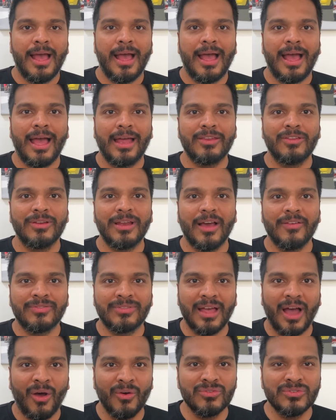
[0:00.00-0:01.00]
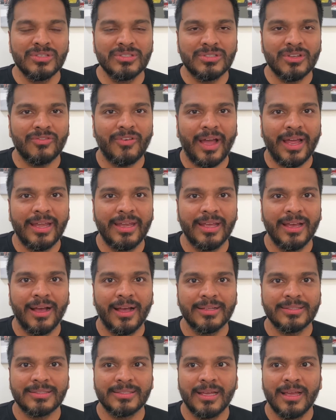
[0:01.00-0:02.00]
and you'll have thousands of
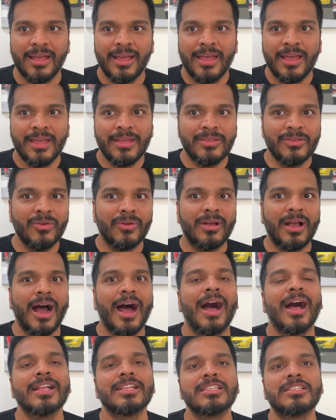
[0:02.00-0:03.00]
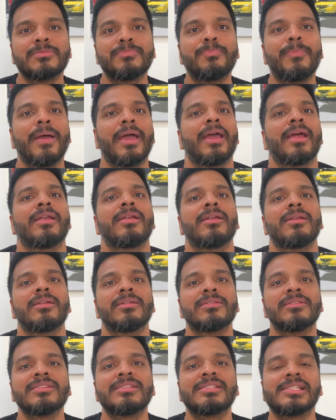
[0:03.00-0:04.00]
ideas. You can't spend
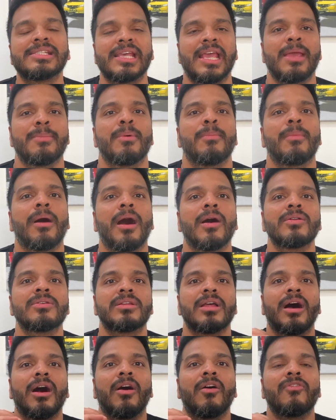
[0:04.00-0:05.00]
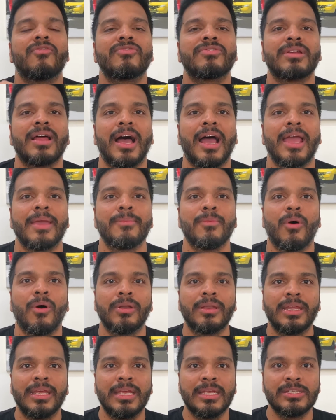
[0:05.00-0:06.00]
the same amount of time
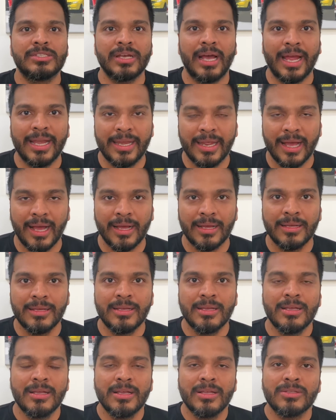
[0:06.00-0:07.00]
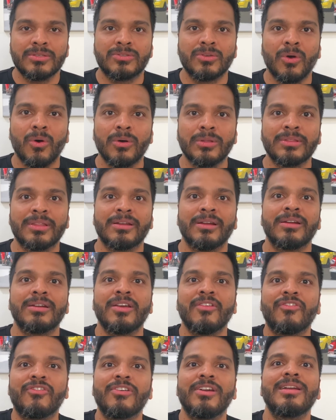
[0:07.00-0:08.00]
on each idea. So there are
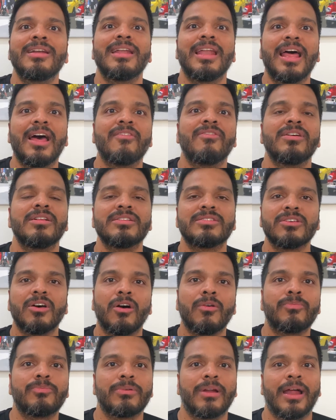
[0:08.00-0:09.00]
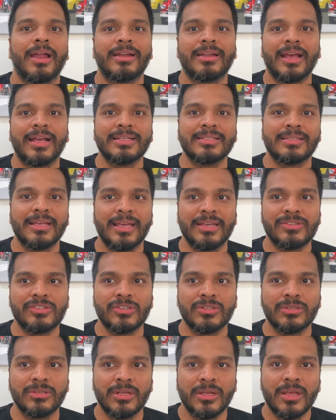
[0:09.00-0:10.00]
different levels of
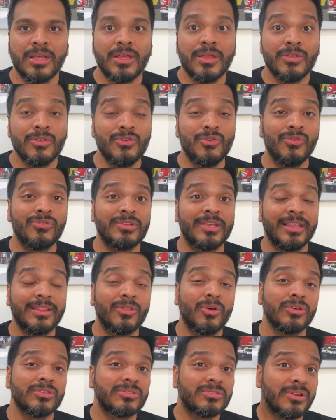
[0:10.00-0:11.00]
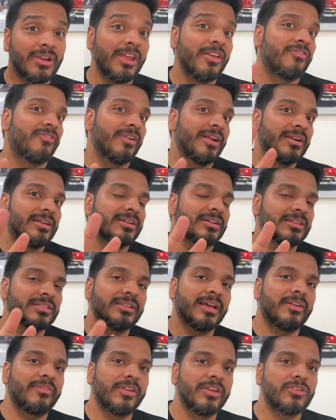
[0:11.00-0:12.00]
prioritization. Using those 3 filters
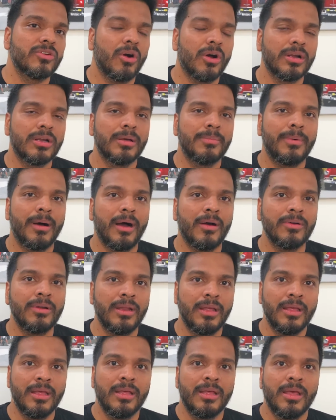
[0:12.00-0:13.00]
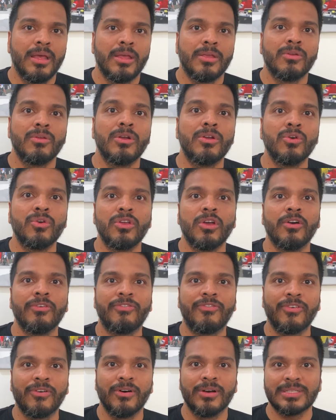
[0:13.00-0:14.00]
that we talked about, you'll do your
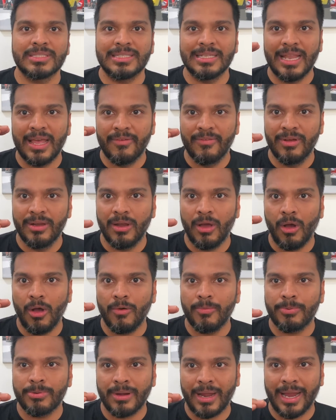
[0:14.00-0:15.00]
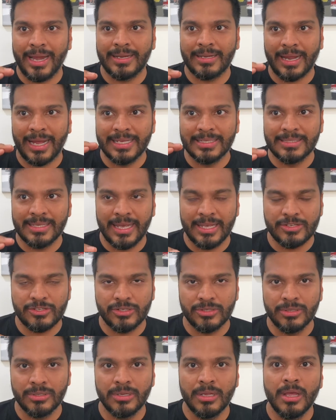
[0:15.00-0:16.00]
first level of
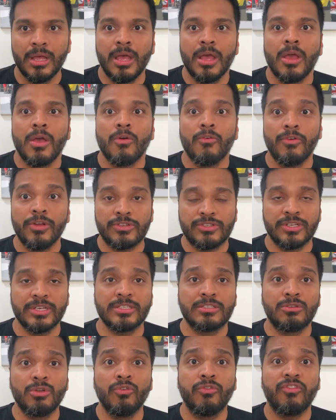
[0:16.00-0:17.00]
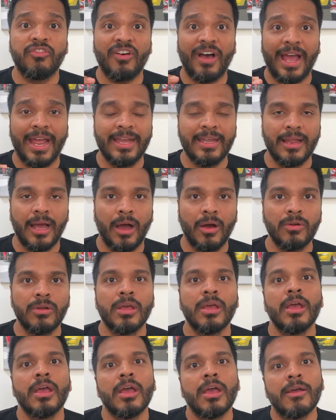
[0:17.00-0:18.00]
prioritization, which is to find
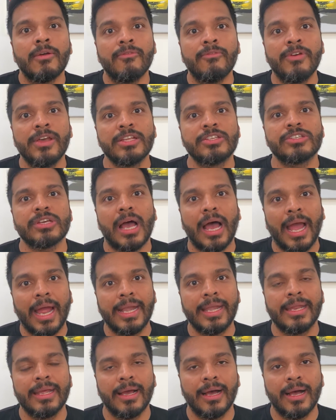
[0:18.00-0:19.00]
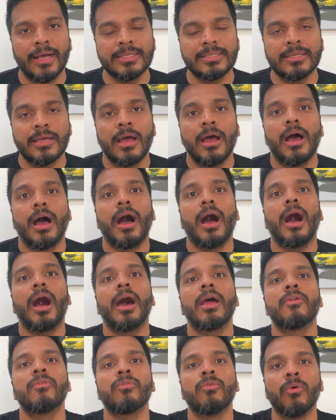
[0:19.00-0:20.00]
out which ideas
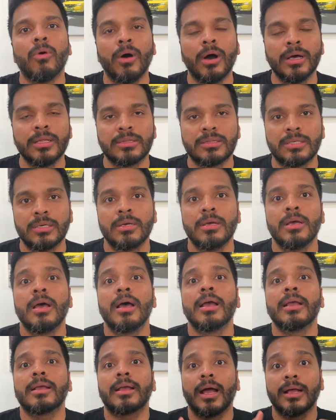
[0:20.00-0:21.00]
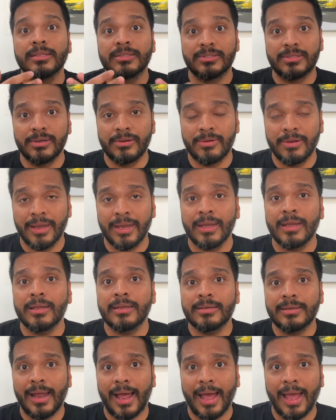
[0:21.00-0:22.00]
are worth considering
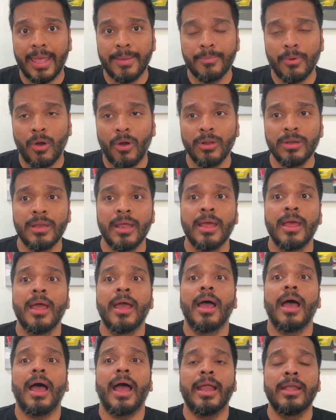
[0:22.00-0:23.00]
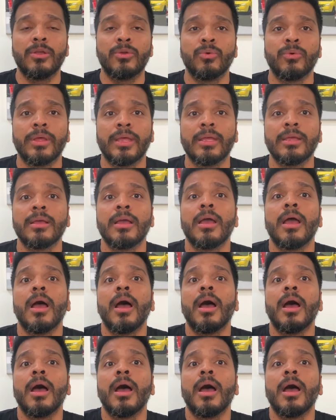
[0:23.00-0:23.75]
time on and doing